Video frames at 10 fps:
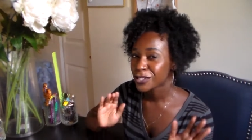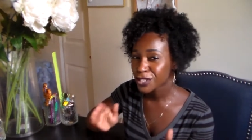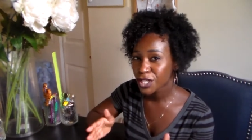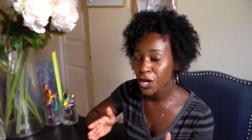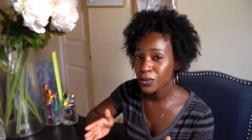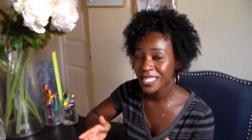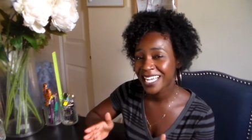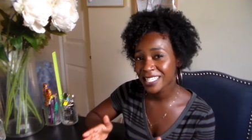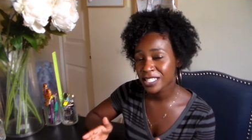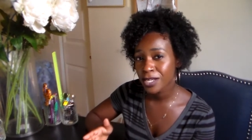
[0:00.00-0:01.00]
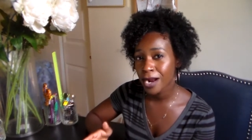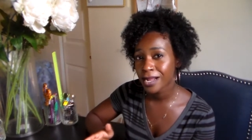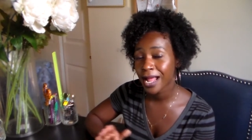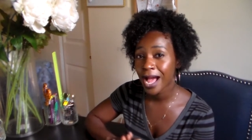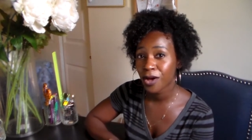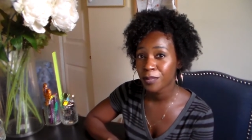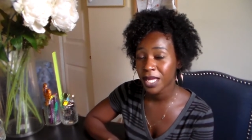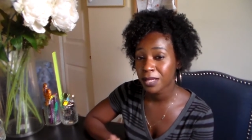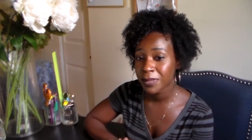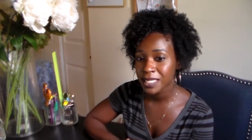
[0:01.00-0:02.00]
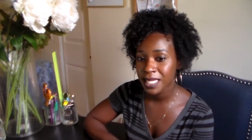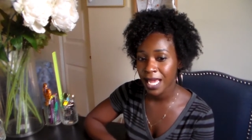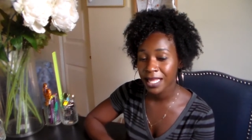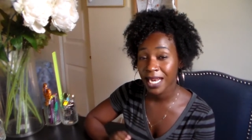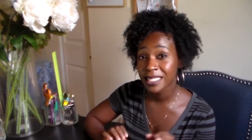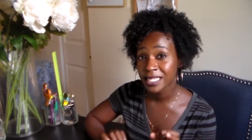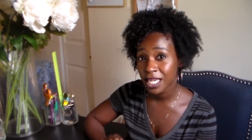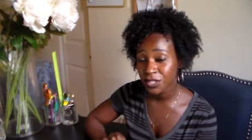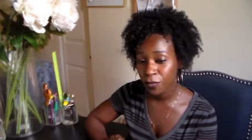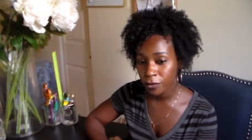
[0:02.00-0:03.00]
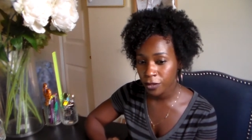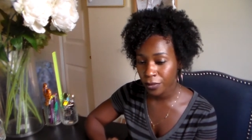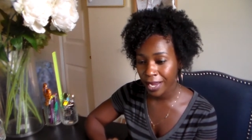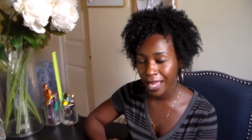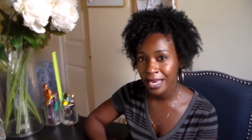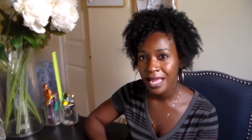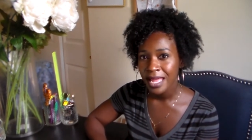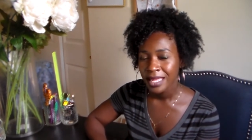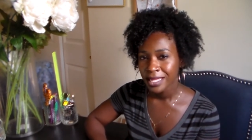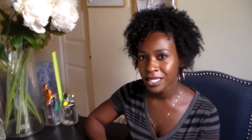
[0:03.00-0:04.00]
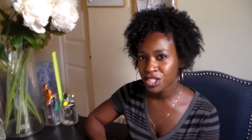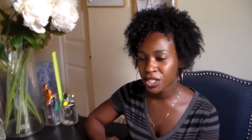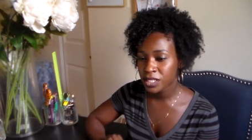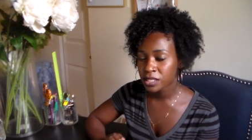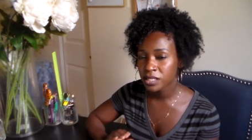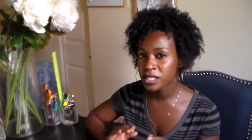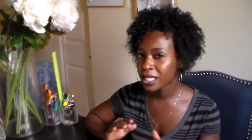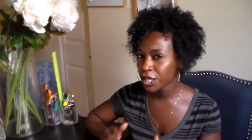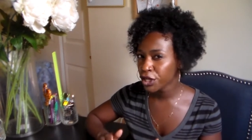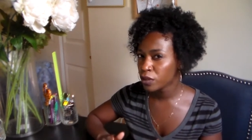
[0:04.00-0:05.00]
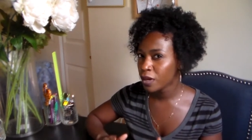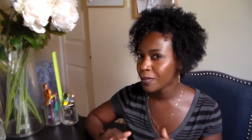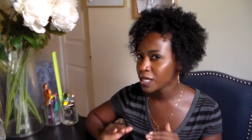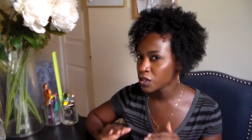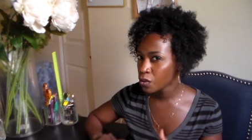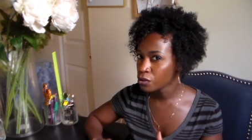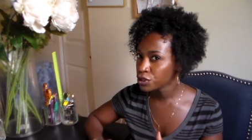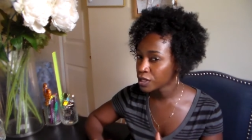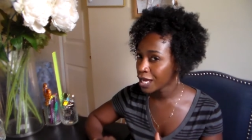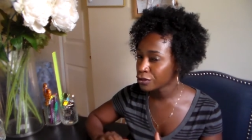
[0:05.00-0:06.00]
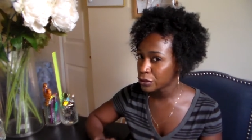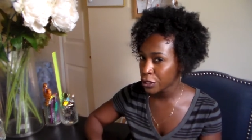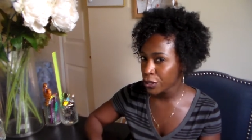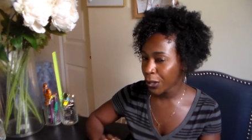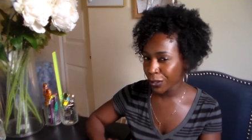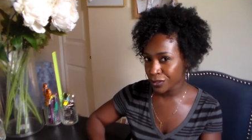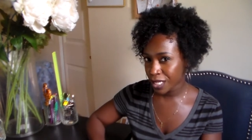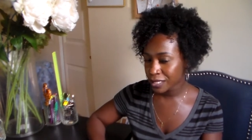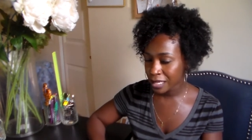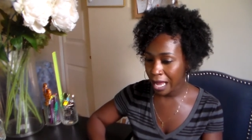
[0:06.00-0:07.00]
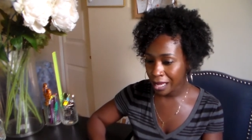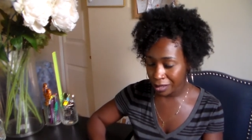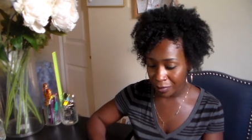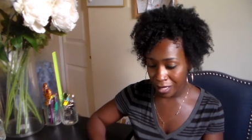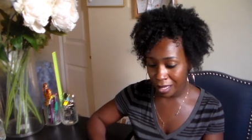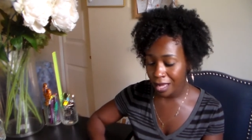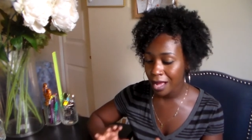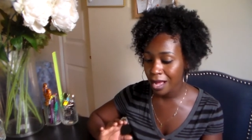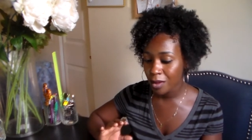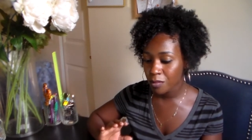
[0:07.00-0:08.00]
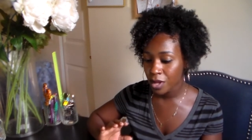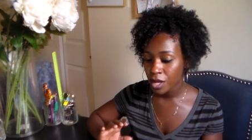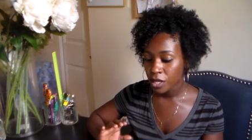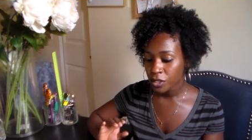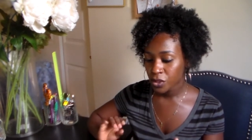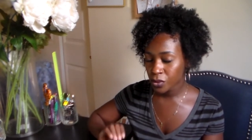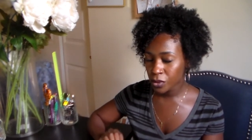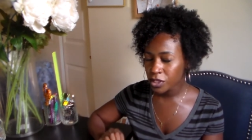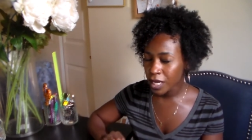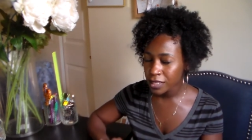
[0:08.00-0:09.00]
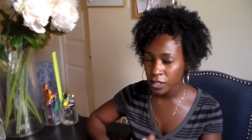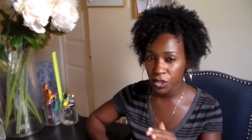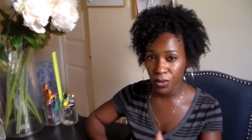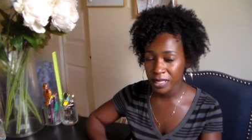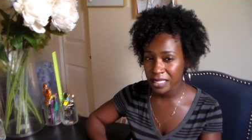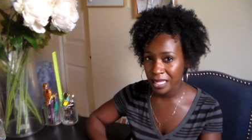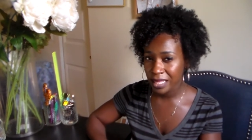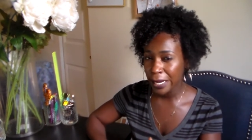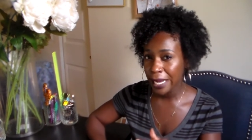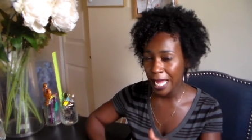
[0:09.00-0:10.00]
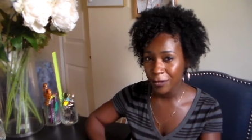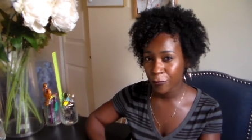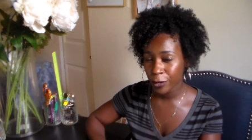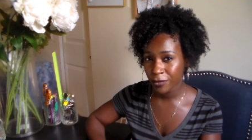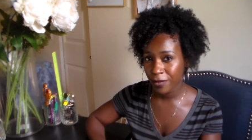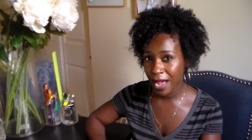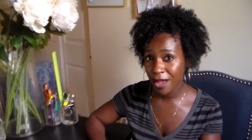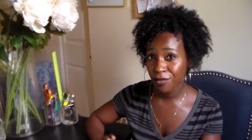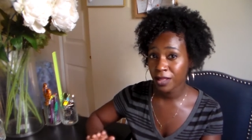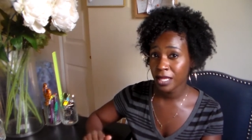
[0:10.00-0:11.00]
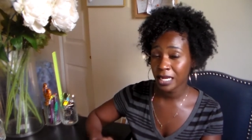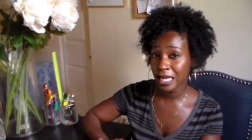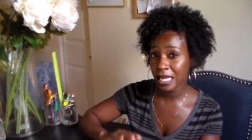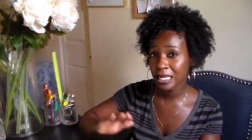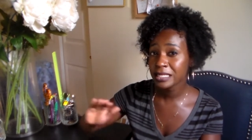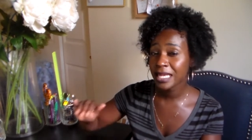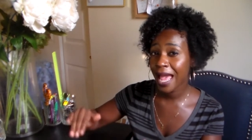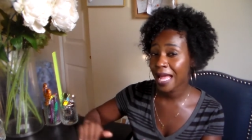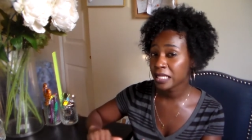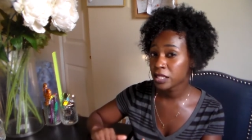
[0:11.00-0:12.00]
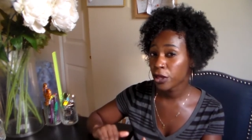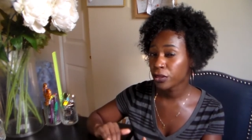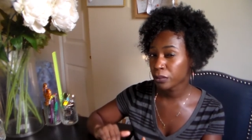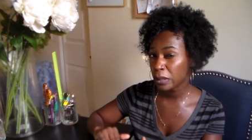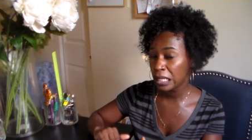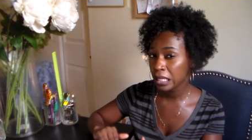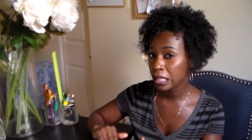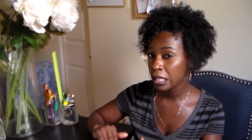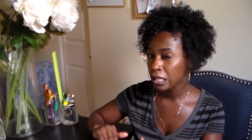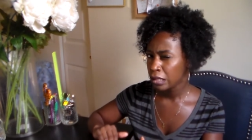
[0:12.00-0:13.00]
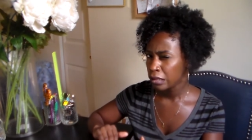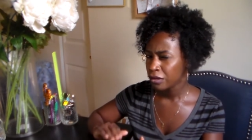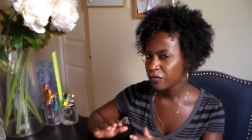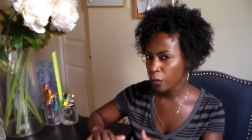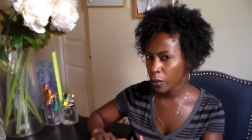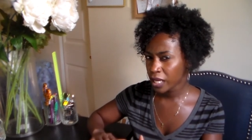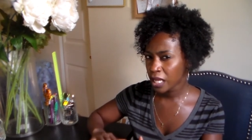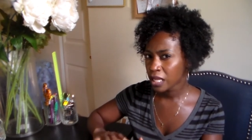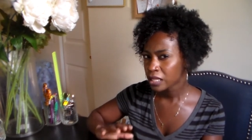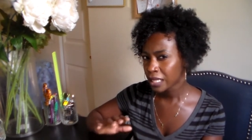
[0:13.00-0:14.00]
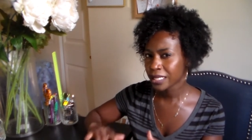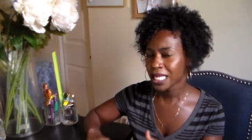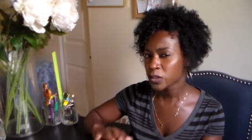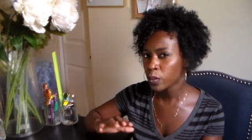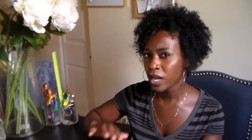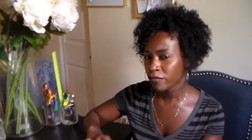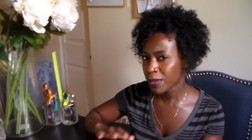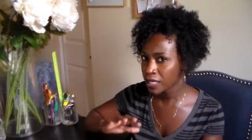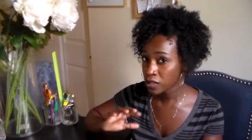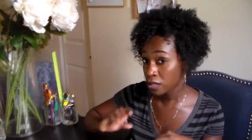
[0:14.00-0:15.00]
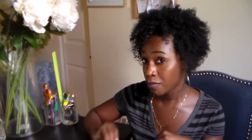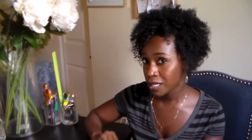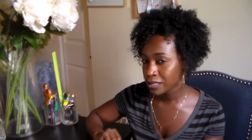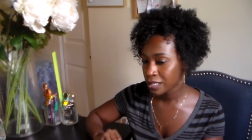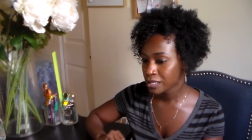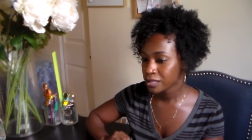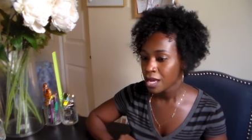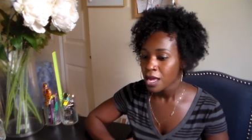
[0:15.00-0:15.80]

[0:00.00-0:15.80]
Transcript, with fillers: So to get started, I'll begin by saying that I teach fourth grade, and just to let you know about my school schedule so you understand timing, um, school starts, the students get there at 8.45 and then end at 3.40. Like that's when everybody's on the buses.